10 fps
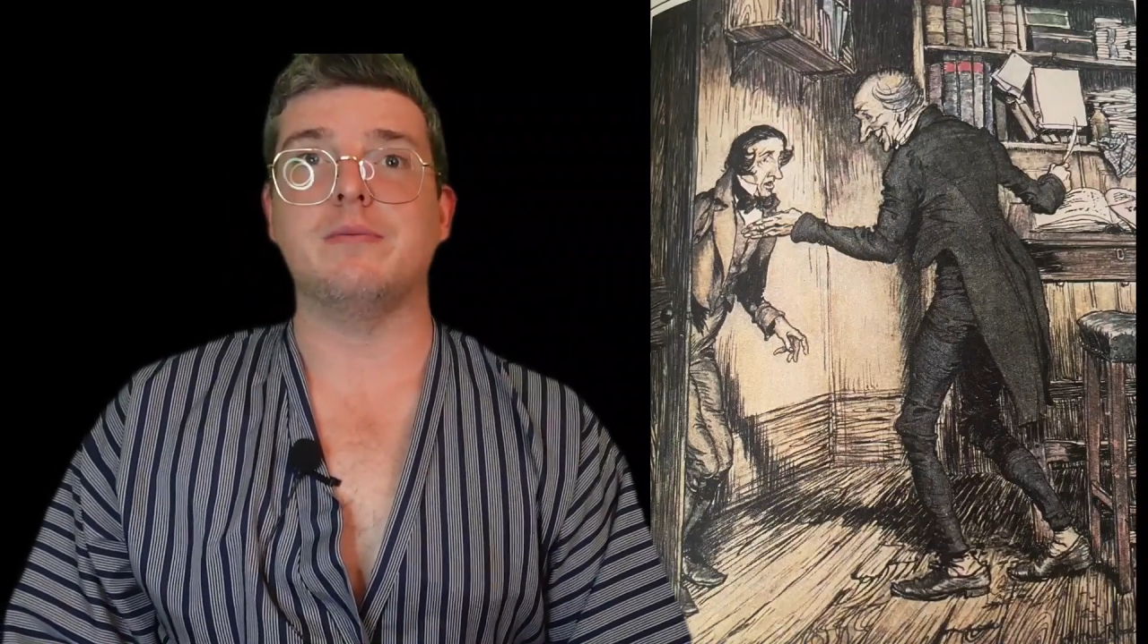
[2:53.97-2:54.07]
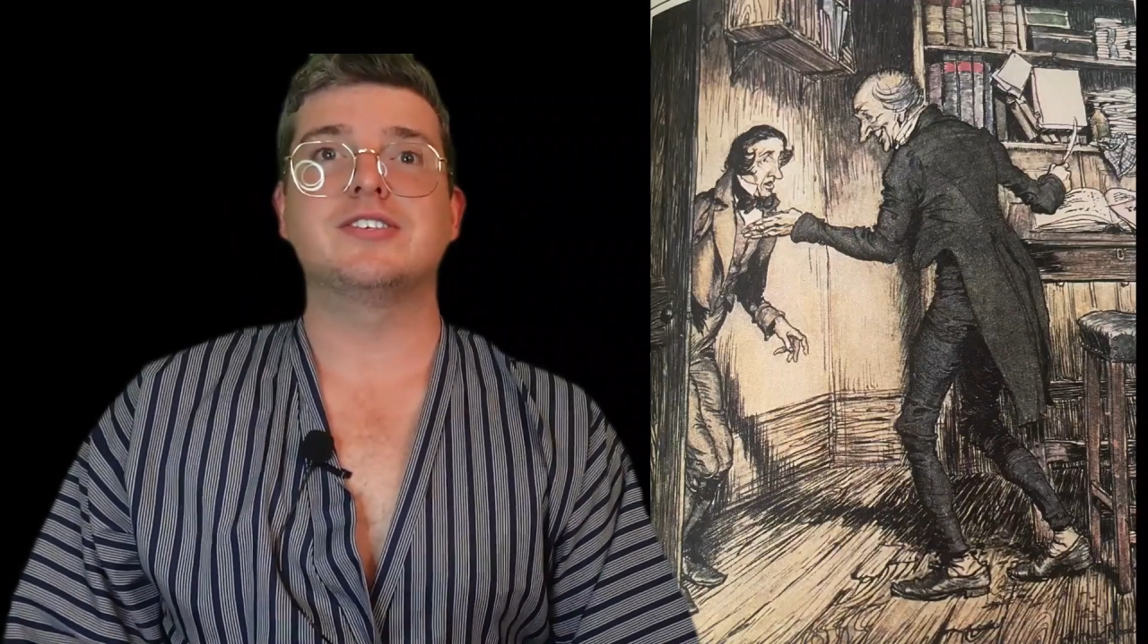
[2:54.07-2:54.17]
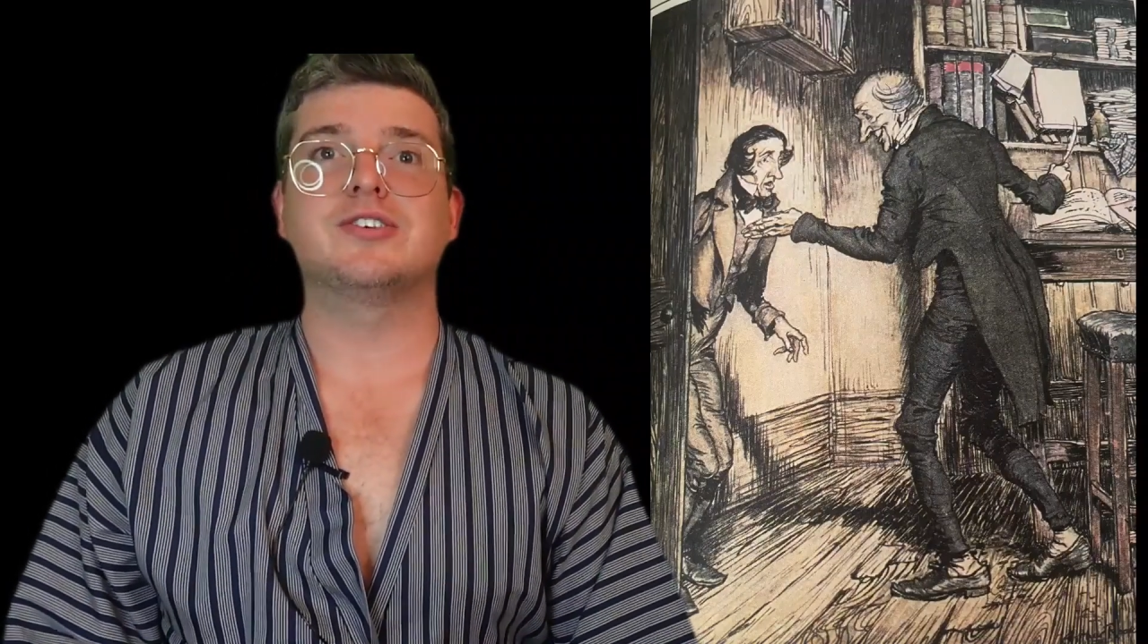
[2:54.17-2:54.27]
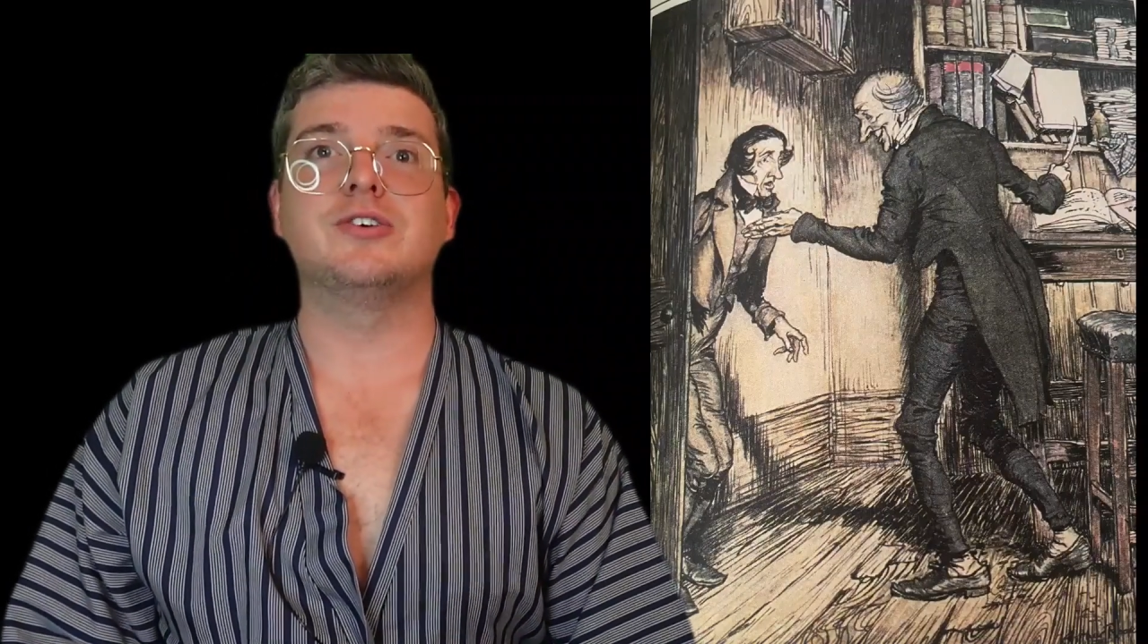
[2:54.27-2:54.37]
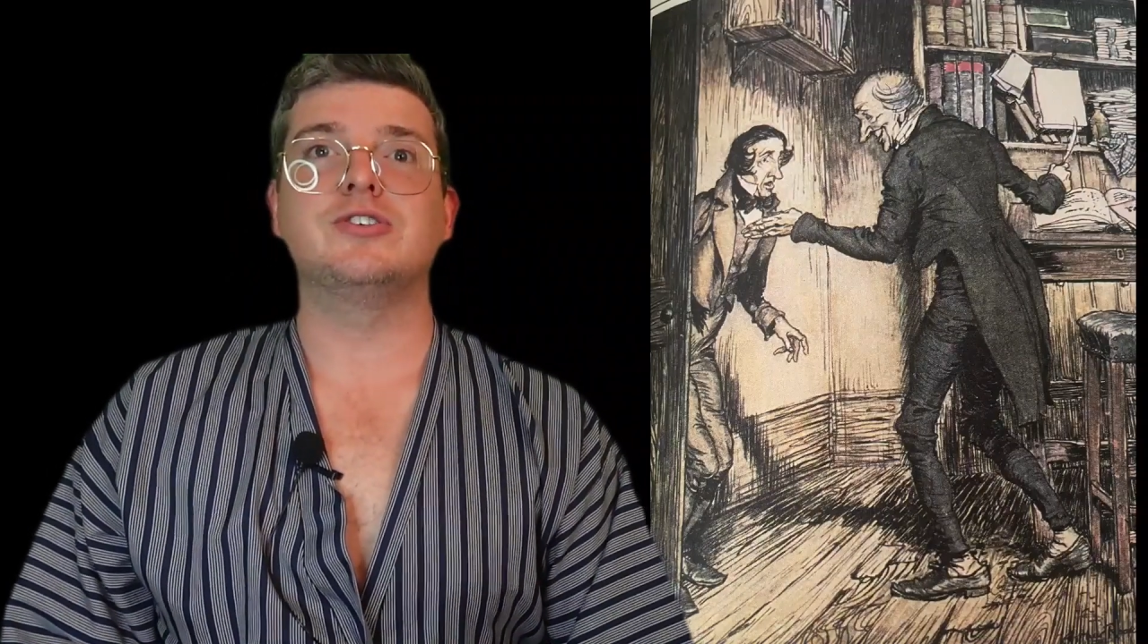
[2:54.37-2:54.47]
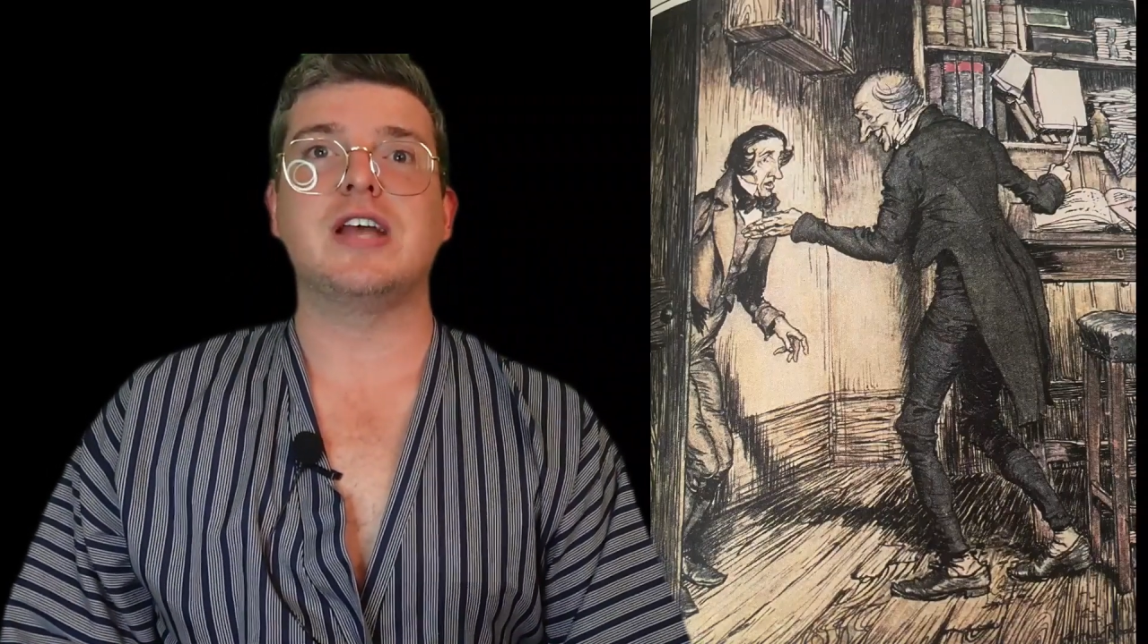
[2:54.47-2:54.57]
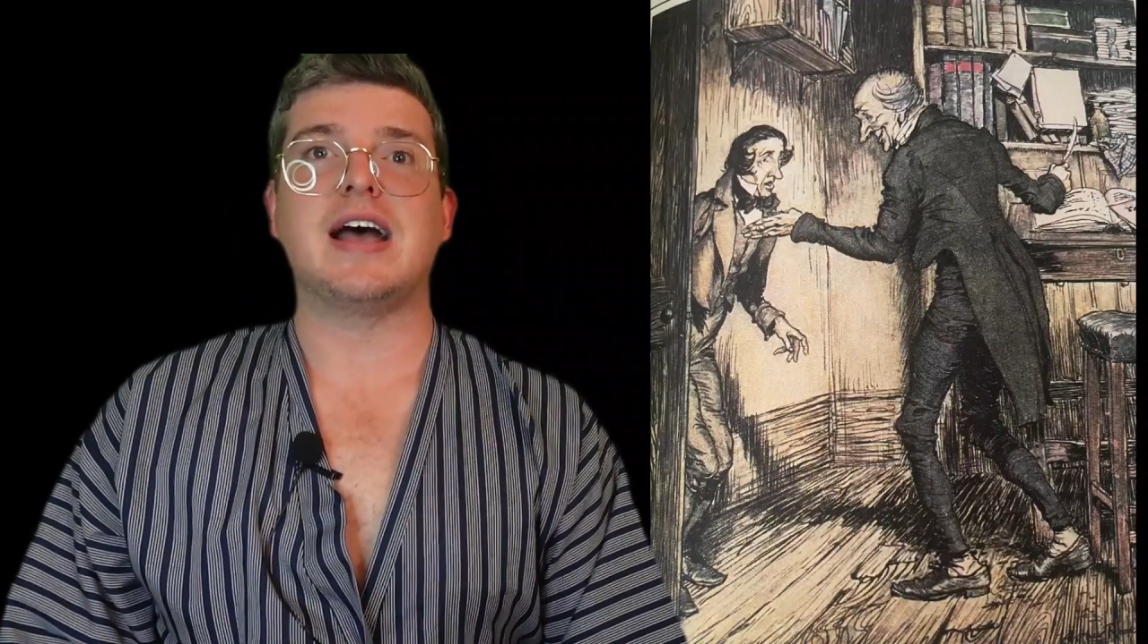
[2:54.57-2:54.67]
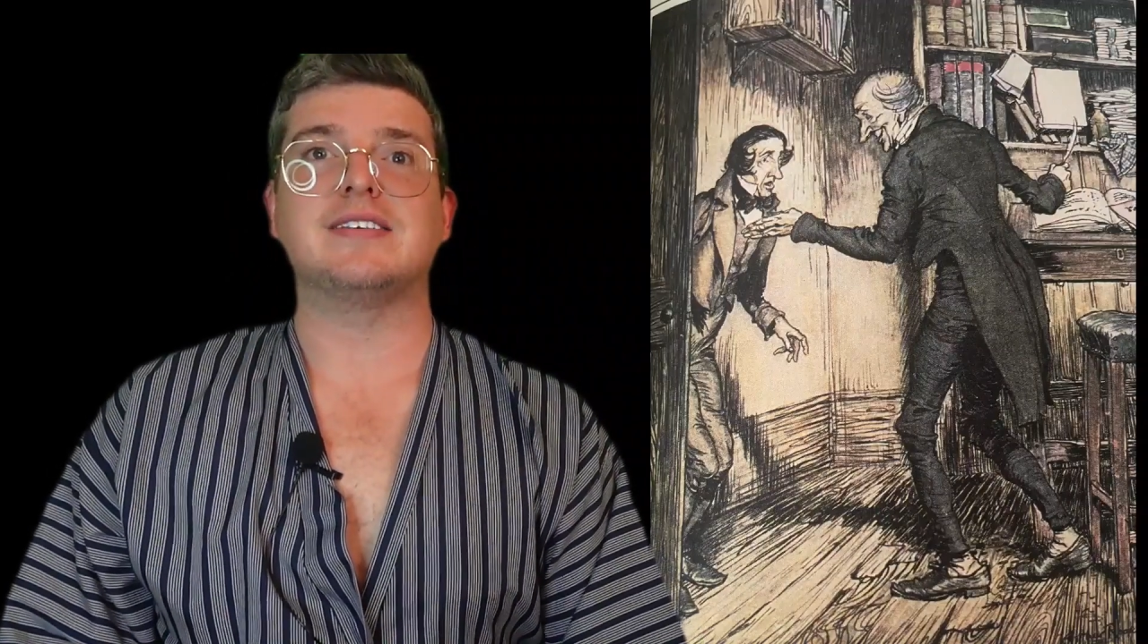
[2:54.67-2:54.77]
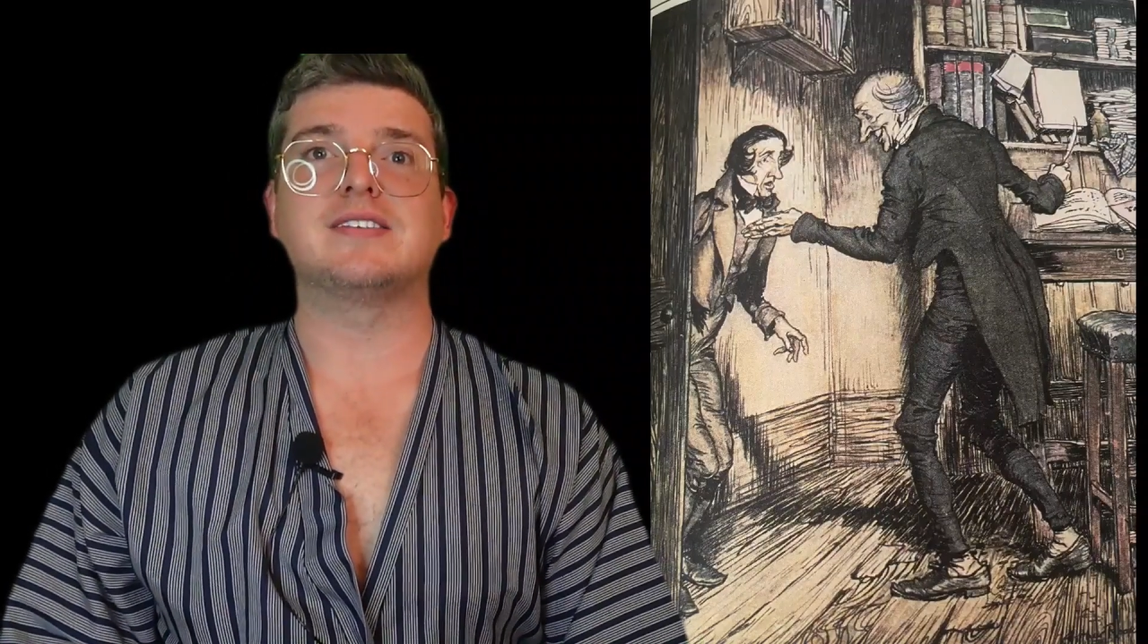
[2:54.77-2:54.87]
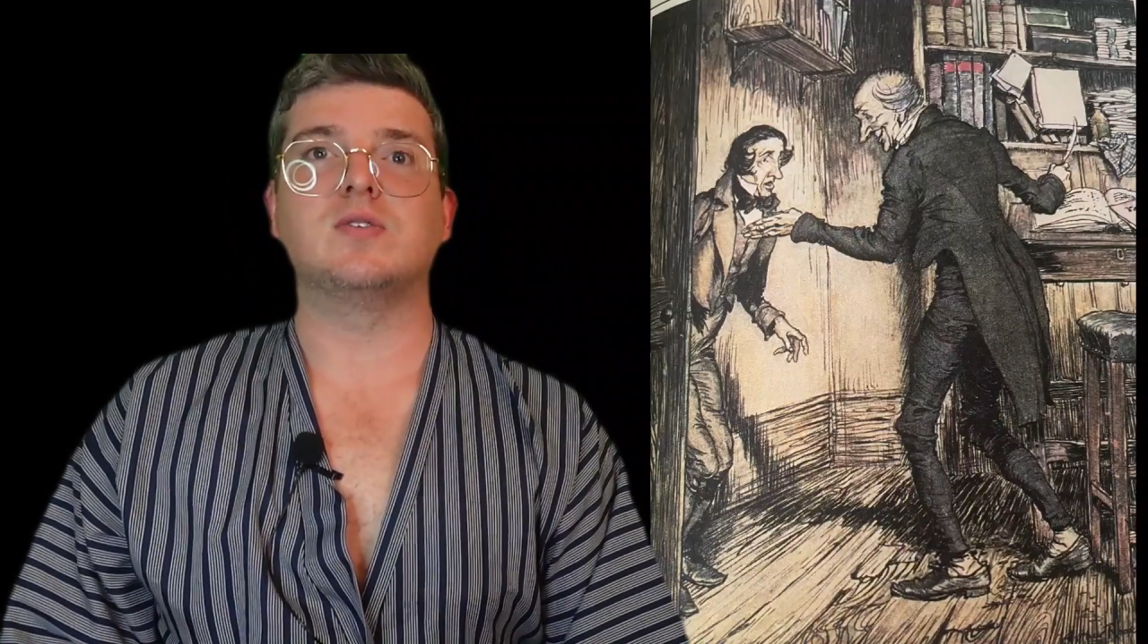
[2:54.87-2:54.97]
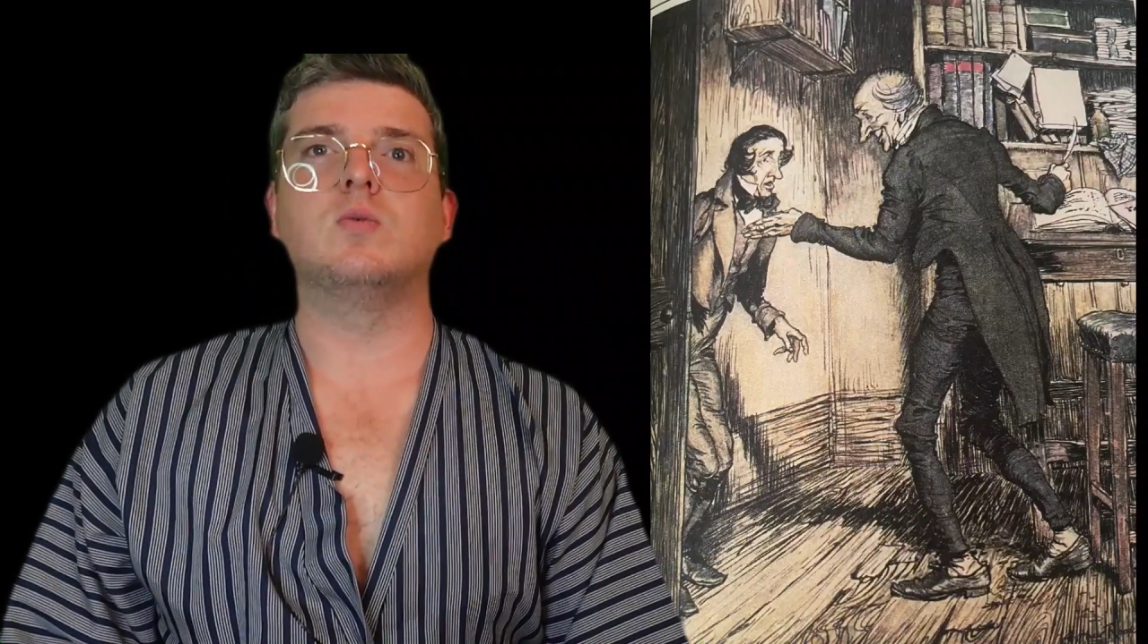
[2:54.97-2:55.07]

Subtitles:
Scrooge asks,